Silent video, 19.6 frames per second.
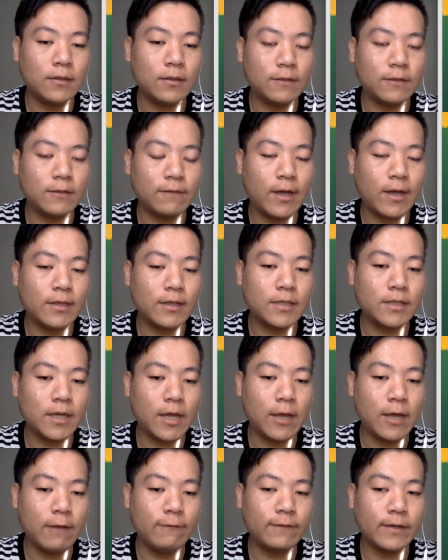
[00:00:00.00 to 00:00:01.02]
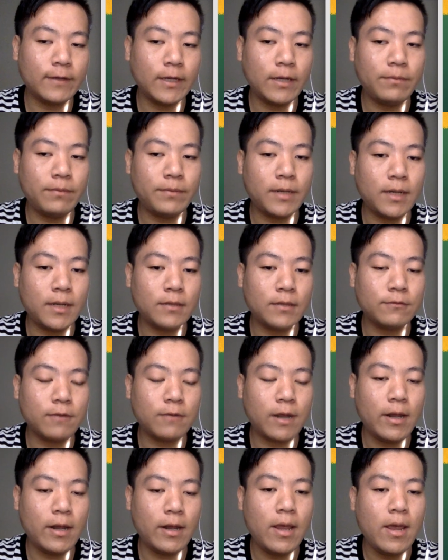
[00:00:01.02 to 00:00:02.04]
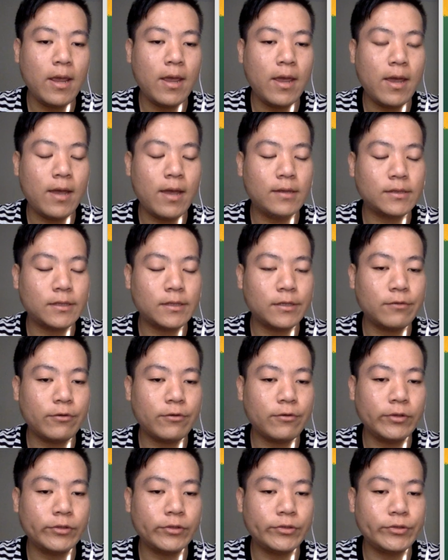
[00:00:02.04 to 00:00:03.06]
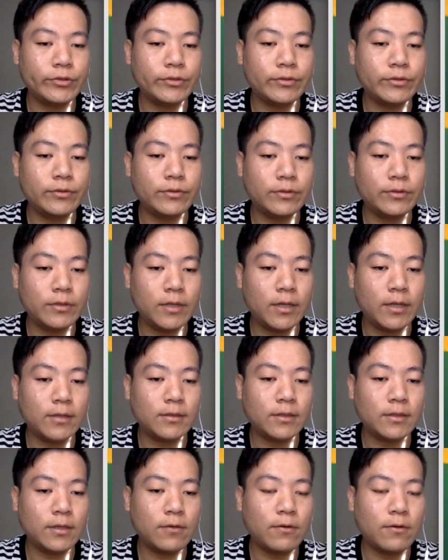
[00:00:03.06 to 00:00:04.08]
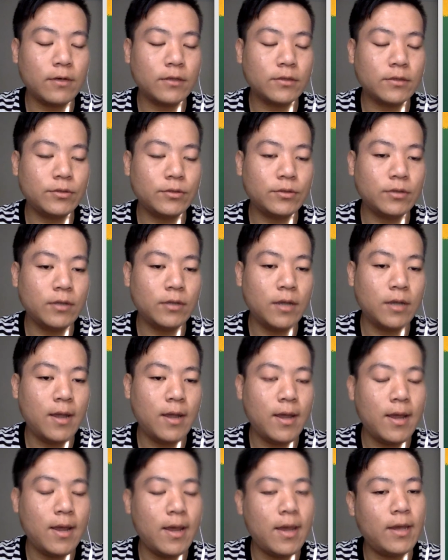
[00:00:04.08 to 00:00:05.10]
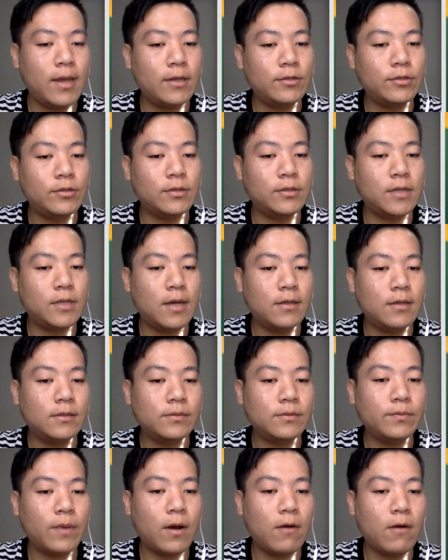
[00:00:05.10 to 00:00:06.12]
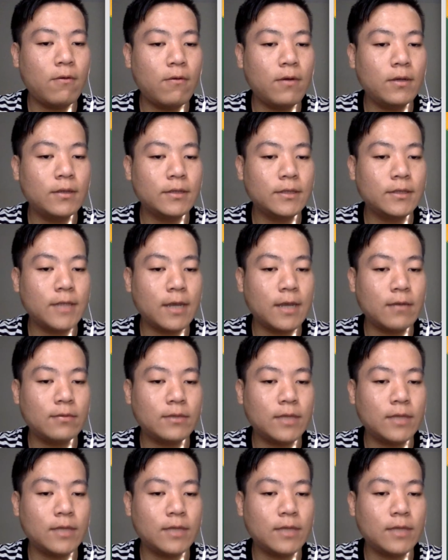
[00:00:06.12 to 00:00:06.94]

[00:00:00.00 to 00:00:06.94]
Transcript: vector Fk plus 1 is equals to A to the nth power times